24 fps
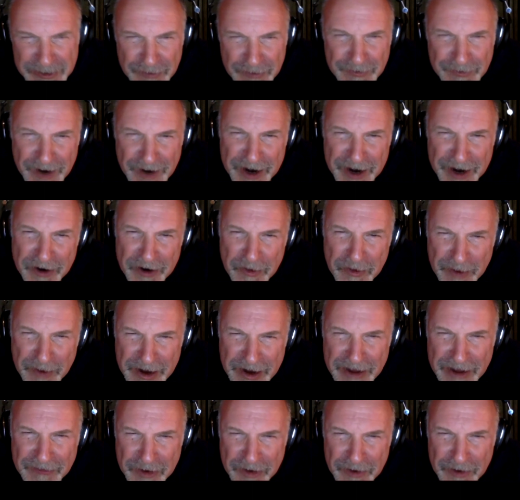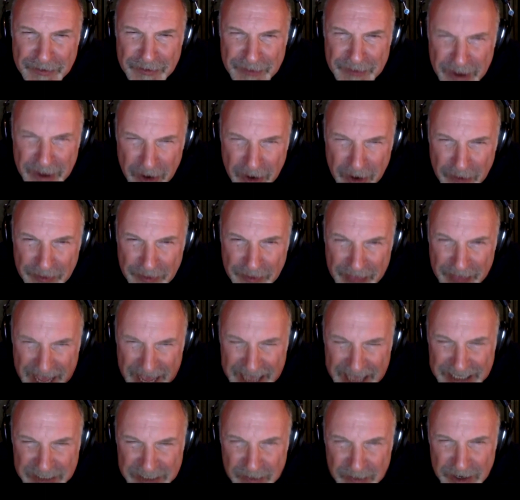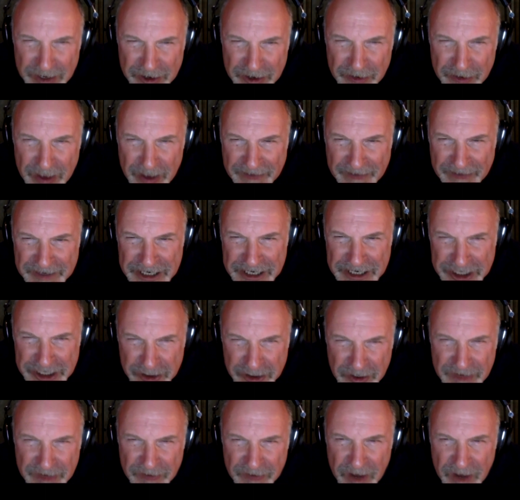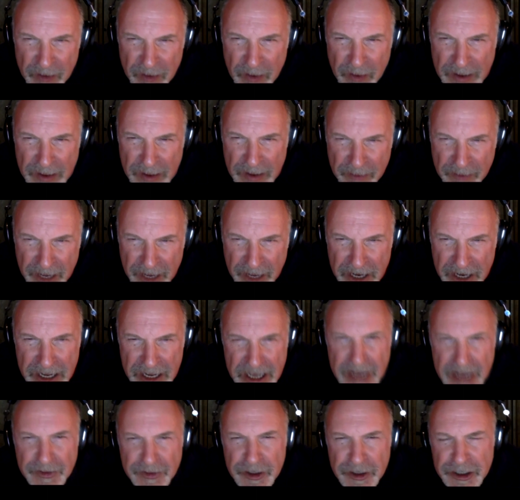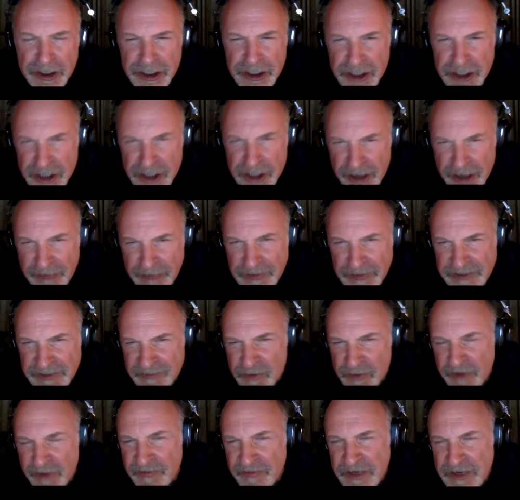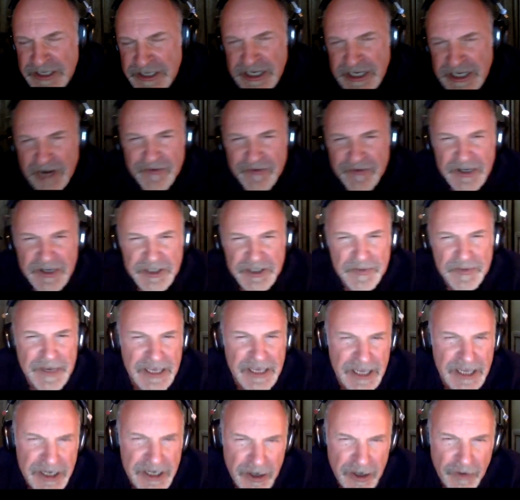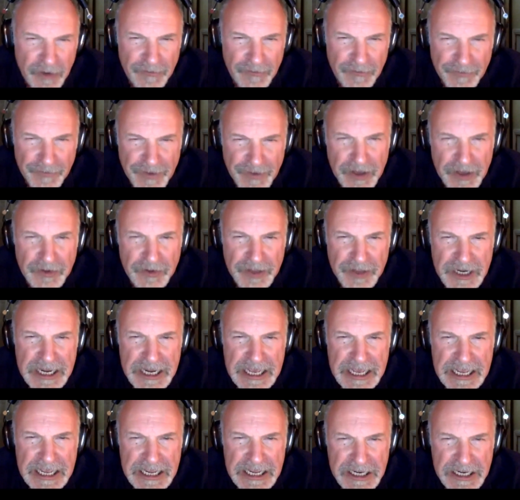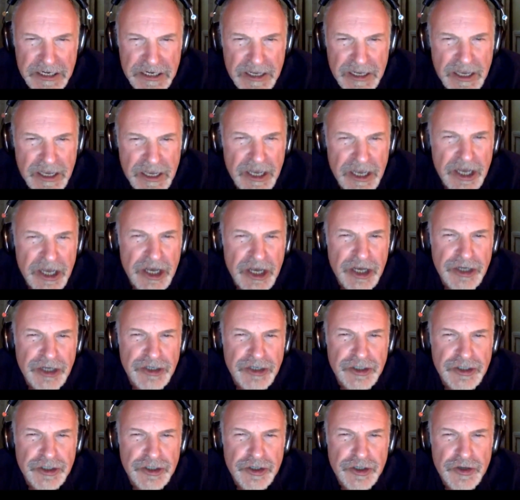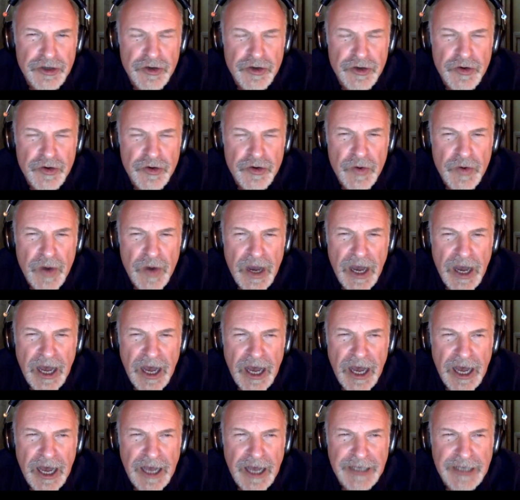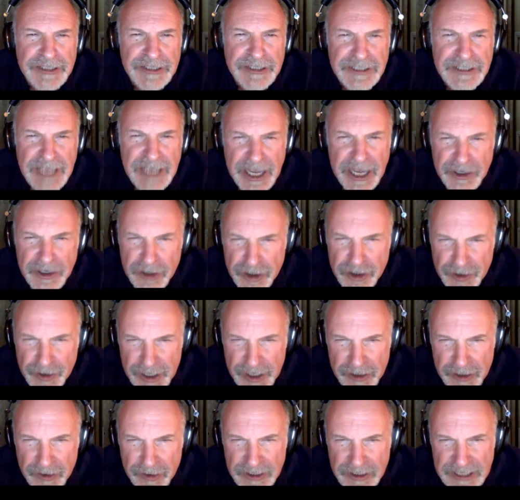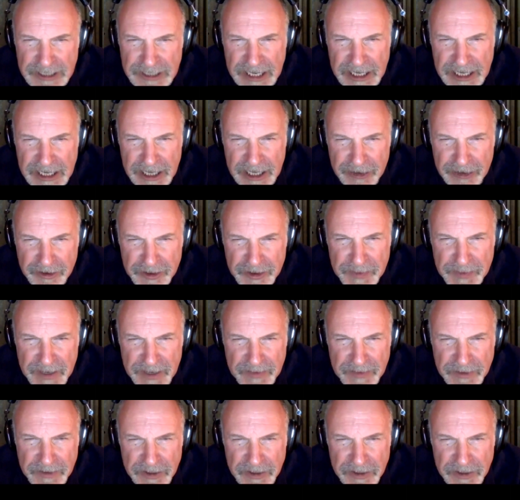Front or whatever, you know, that is when you have an extreme right wing. But the conservative movement, generally speaking, don't feel the need to stand on street corners handing out newspapers.